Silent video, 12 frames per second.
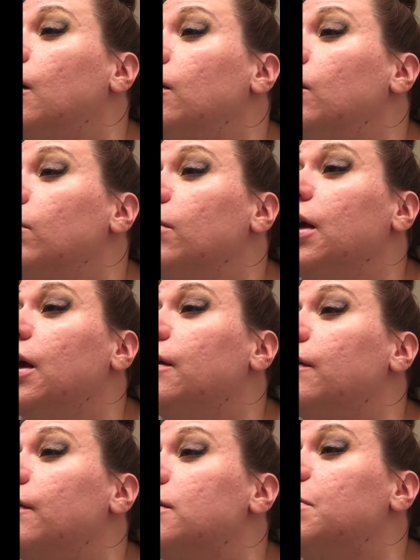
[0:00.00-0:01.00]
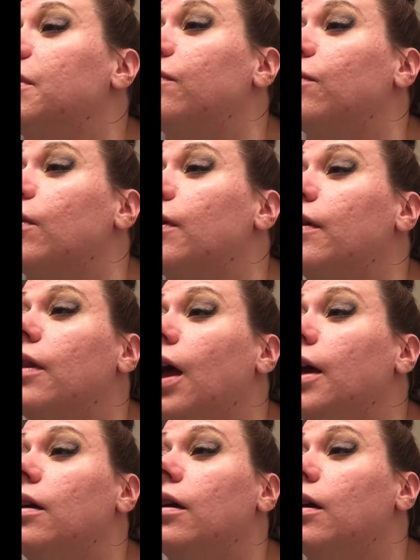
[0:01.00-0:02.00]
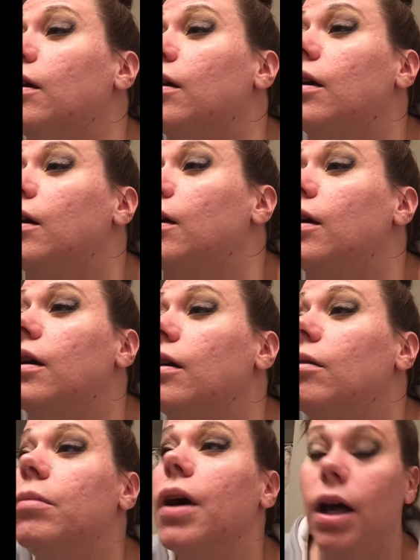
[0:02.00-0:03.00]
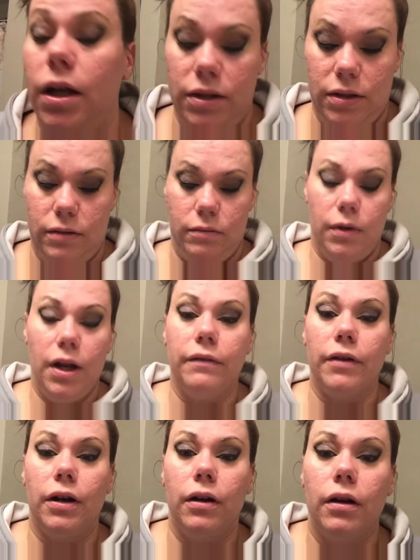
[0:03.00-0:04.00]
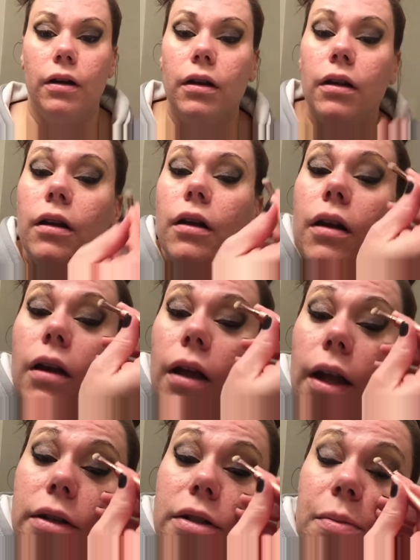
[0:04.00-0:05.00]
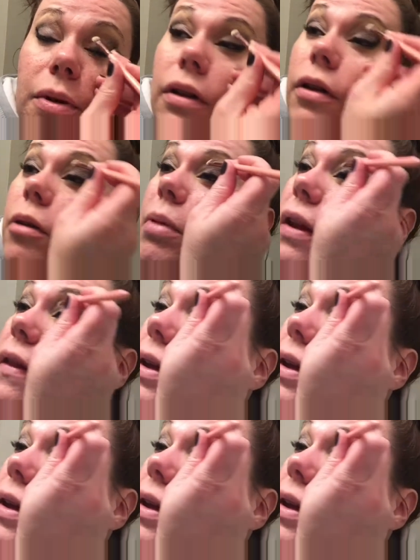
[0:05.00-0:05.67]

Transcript: Normally I do this before the liner, but whatever. And I just put a little bit of